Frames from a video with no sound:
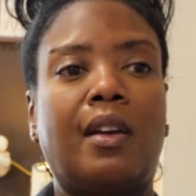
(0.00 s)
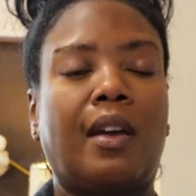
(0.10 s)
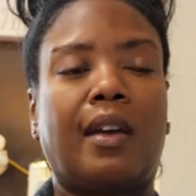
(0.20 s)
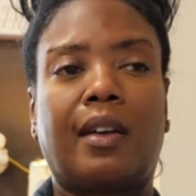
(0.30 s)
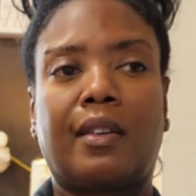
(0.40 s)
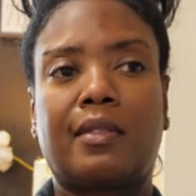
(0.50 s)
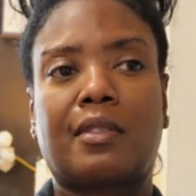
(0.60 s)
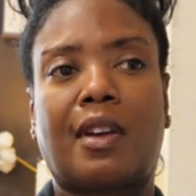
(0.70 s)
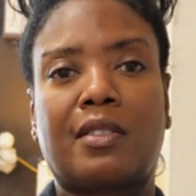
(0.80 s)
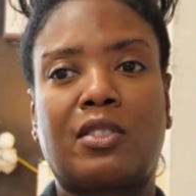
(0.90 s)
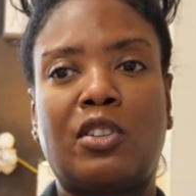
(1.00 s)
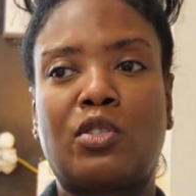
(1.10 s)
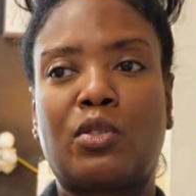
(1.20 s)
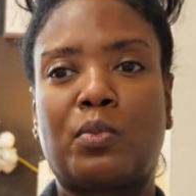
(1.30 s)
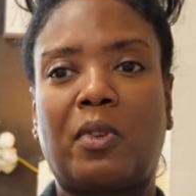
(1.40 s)
And as
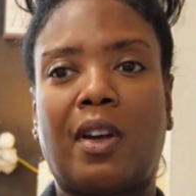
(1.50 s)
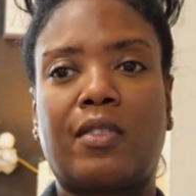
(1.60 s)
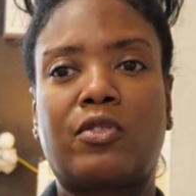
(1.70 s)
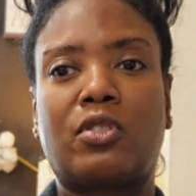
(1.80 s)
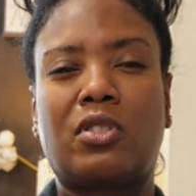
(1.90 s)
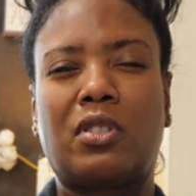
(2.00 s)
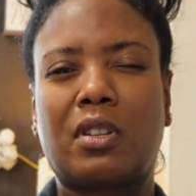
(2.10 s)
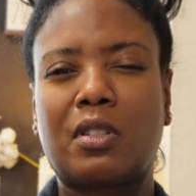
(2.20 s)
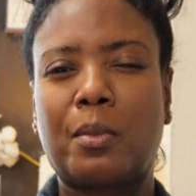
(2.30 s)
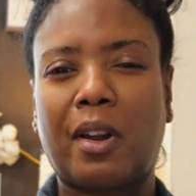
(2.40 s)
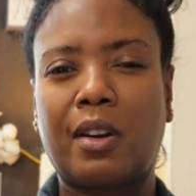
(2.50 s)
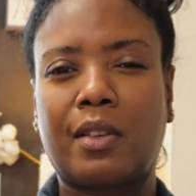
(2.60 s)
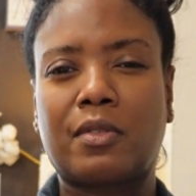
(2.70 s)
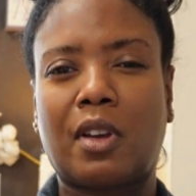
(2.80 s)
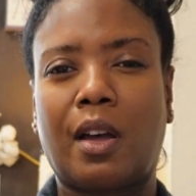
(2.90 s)
teachers, we have just about
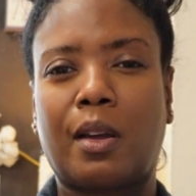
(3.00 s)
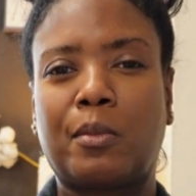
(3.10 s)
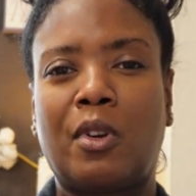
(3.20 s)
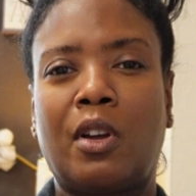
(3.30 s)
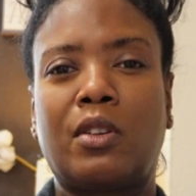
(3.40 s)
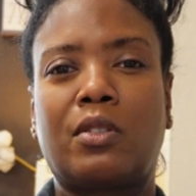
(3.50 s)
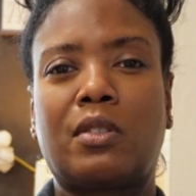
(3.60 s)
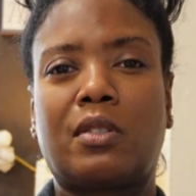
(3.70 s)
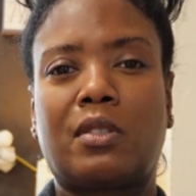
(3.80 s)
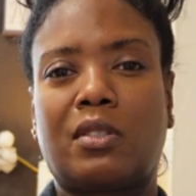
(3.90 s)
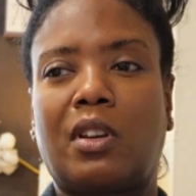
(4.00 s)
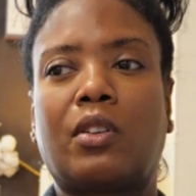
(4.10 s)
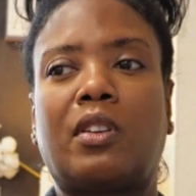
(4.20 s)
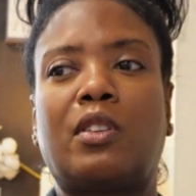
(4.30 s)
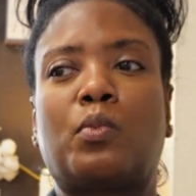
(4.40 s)
enough time to tell
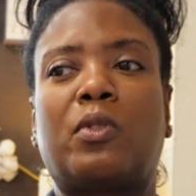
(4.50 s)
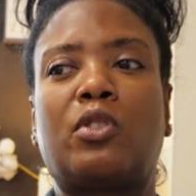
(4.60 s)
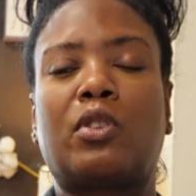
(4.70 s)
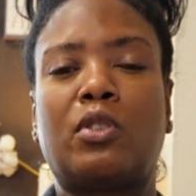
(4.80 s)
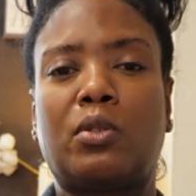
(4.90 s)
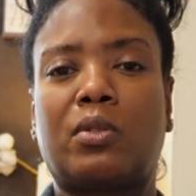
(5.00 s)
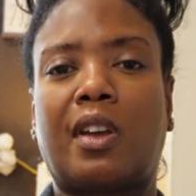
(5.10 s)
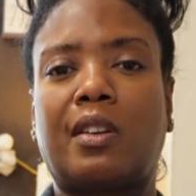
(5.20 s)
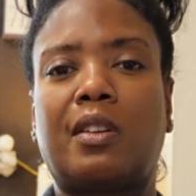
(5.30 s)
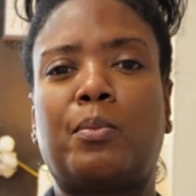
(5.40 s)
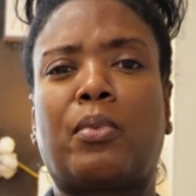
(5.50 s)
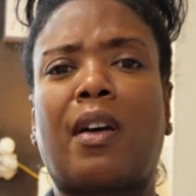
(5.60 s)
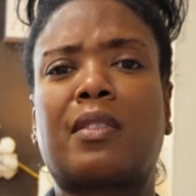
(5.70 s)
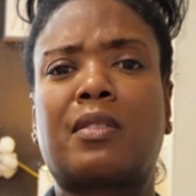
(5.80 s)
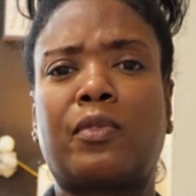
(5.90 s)
kids what you can do. Take deep
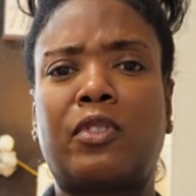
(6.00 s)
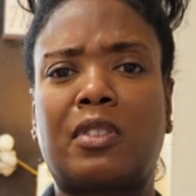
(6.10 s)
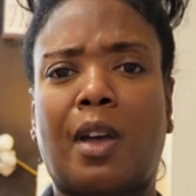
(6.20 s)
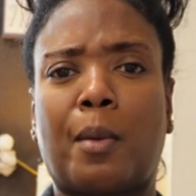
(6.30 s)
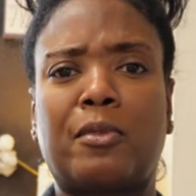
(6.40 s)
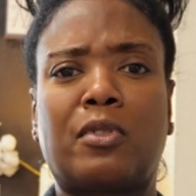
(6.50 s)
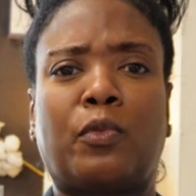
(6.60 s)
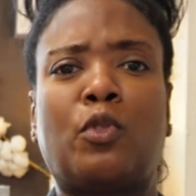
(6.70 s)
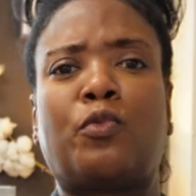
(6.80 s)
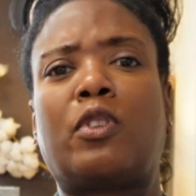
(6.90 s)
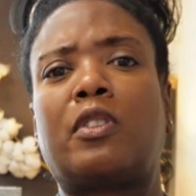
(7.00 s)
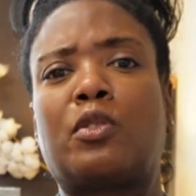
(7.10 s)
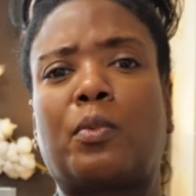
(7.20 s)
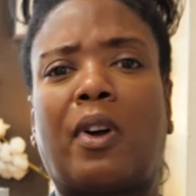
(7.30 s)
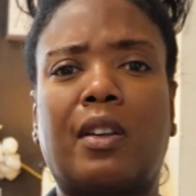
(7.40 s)
breaths if this happens, if you feel
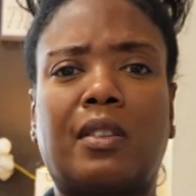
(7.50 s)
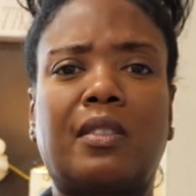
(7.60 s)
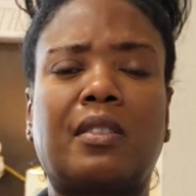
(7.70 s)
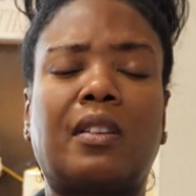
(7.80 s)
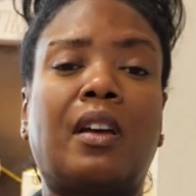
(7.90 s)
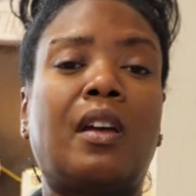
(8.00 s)
this way, da da da.